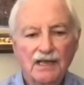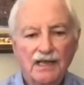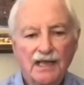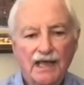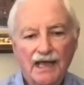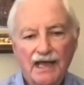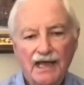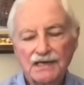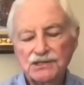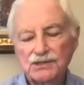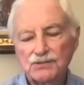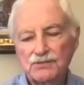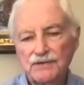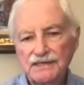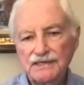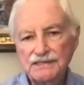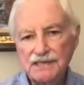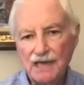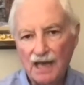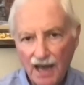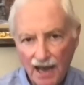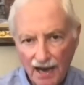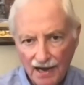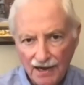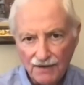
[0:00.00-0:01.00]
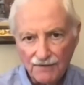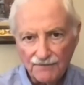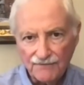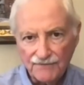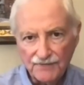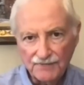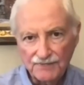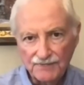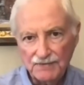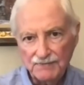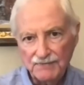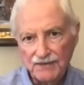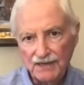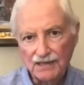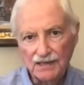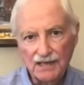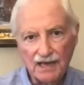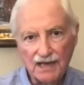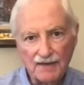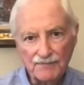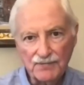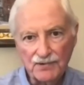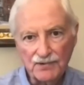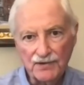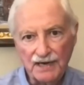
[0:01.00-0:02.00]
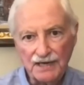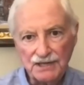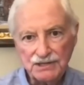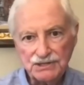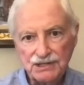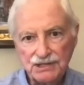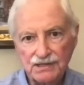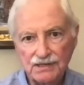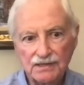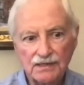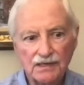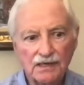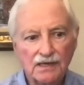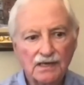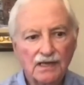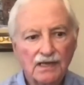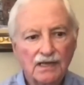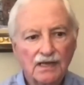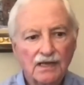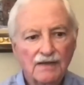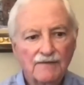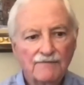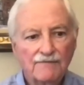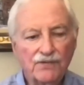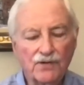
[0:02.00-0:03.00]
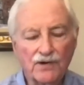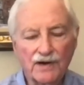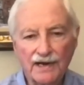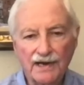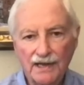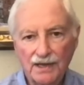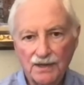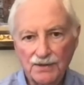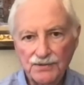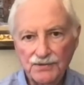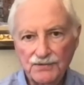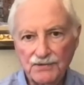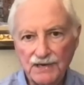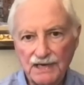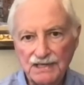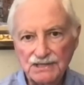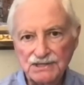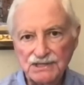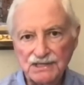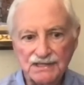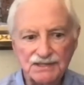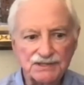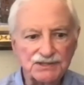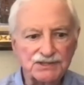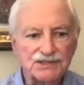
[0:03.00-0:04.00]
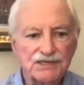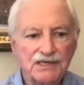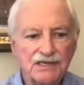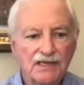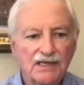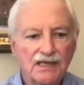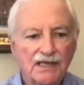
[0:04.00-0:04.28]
had to retire from the mill operation for health reasons,